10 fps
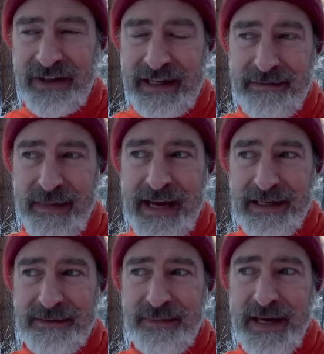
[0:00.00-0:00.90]
really
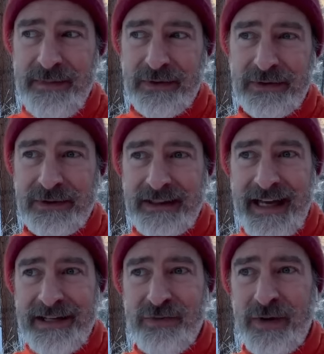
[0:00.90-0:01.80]
makes people
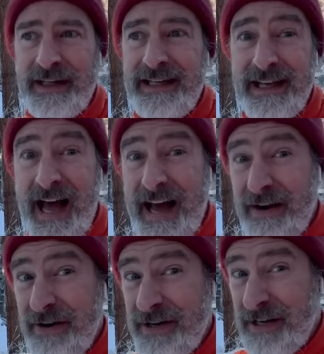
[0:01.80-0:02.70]
less willing to
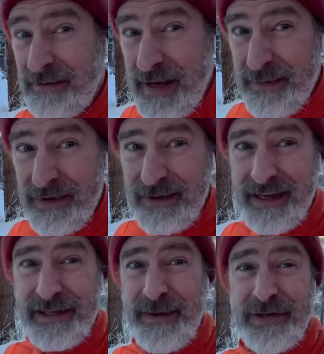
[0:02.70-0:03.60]
hire young people
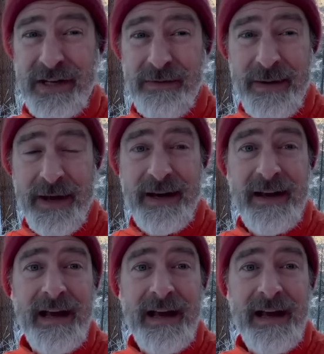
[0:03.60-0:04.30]
and especially women,